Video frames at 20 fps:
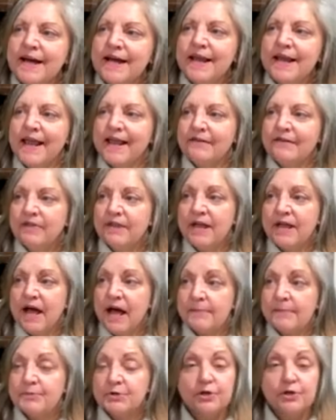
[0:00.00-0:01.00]
not have
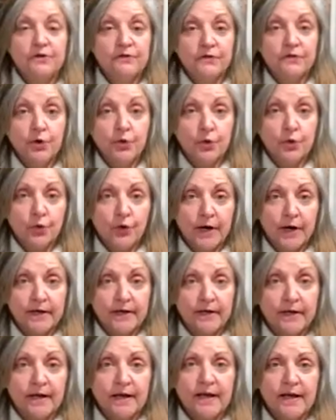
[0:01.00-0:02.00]
the option of
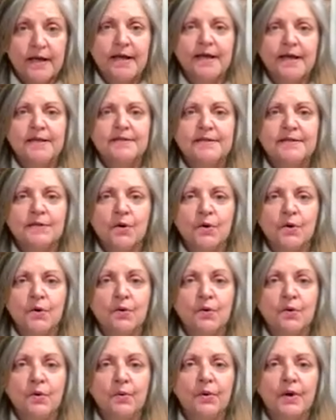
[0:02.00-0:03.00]
neutering, and
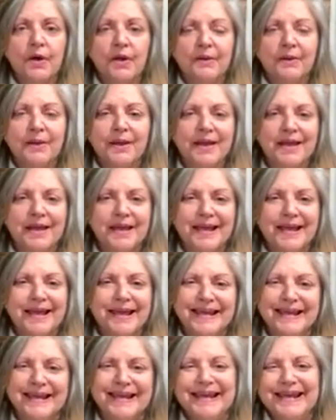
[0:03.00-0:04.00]
so,
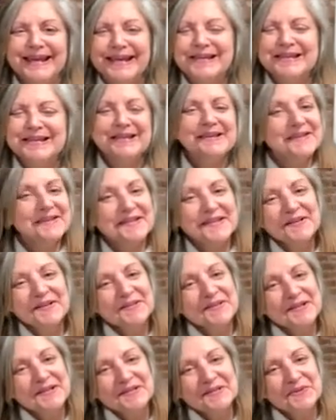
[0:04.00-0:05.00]
telling
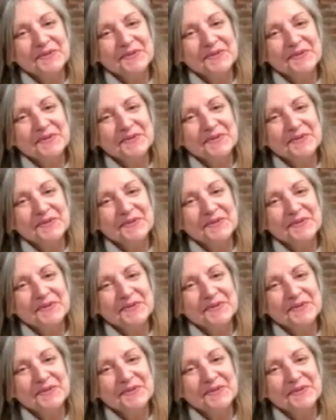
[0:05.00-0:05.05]
tales out of